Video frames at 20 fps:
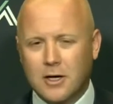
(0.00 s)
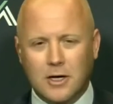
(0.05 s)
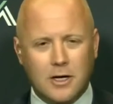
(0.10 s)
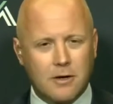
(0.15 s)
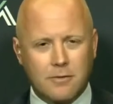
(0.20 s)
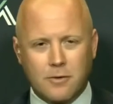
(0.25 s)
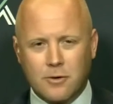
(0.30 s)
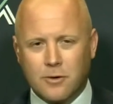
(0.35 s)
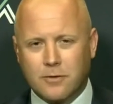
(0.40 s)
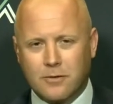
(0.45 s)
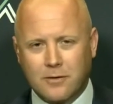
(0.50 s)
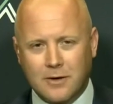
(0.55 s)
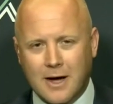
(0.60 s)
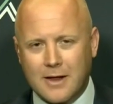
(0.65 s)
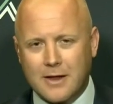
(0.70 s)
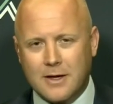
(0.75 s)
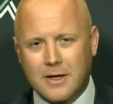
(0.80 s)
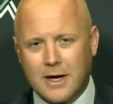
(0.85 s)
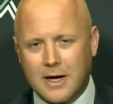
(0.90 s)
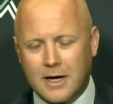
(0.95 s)
And of course, the
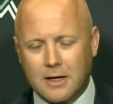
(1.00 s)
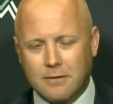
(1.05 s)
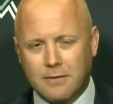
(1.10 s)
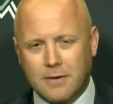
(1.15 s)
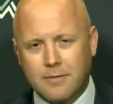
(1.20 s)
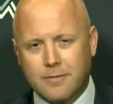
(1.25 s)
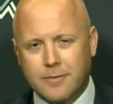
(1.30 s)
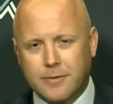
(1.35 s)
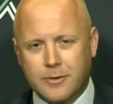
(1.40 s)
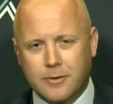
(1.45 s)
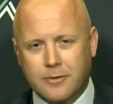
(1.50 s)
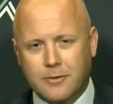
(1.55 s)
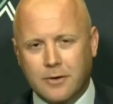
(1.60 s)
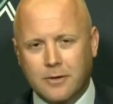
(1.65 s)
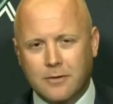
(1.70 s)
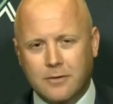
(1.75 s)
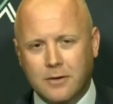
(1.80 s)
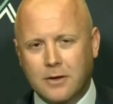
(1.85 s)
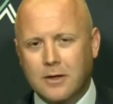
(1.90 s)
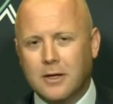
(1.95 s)
other negative influence
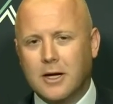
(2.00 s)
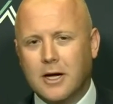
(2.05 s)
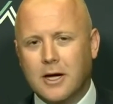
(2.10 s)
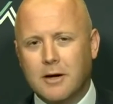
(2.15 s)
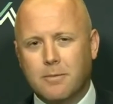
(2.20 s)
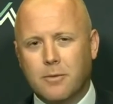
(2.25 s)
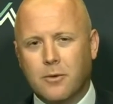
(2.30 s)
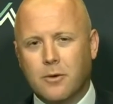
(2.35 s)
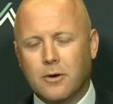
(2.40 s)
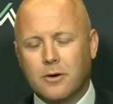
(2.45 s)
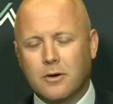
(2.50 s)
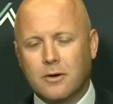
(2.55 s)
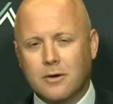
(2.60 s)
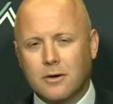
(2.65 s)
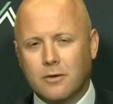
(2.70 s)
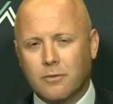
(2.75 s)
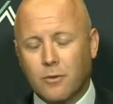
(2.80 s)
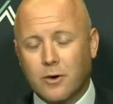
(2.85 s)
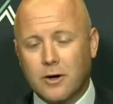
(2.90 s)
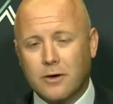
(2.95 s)
on Sydney Airport
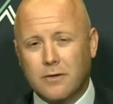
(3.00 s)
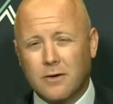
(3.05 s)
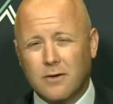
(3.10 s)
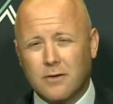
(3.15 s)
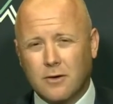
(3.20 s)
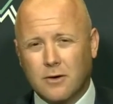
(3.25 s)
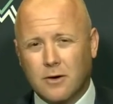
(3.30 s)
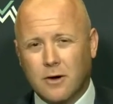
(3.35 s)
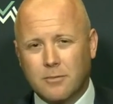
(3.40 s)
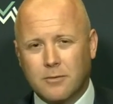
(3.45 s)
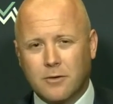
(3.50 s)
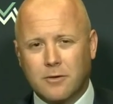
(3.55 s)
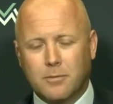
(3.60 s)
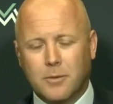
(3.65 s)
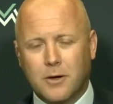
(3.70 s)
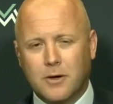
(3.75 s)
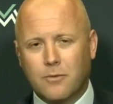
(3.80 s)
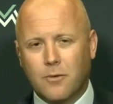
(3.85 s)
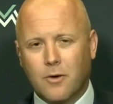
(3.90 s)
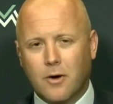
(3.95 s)
of recent times has
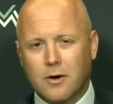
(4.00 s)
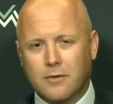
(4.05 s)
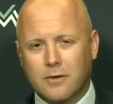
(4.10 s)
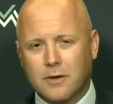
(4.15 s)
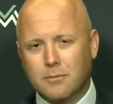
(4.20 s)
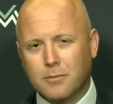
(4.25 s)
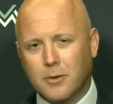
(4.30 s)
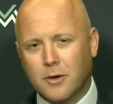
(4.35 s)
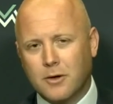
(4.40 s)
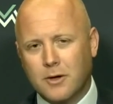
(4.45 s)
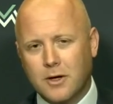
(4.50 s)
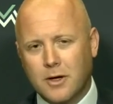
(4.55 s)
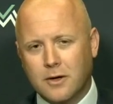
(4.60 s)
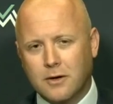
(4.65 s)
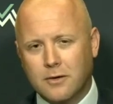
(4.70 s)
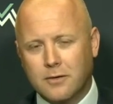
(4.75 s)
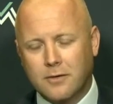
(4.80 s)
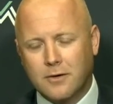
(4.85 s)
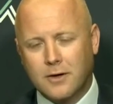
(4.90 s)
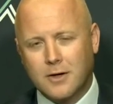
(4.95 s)
been rising bond
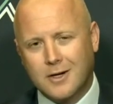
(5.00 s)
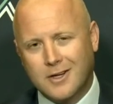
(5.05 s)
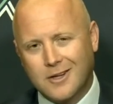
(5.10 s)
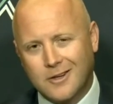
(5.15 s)
yields.